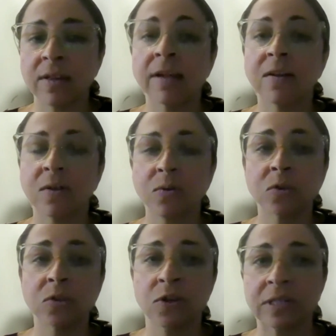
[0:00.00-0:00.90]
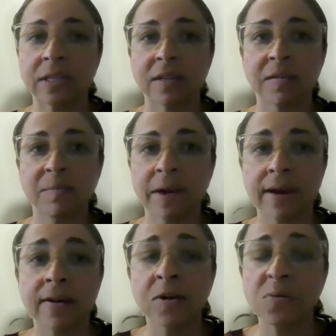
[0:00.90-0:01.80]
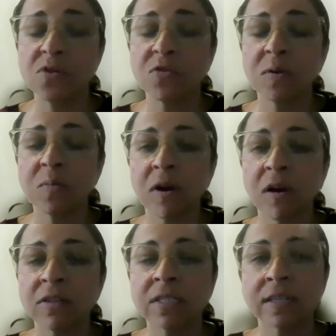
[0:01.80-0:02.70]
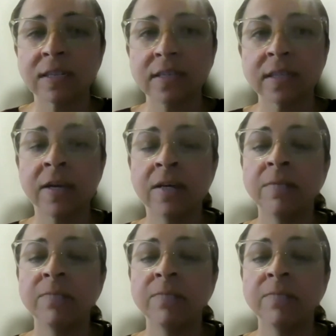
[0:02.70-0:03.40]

let alone start to compare between provinces.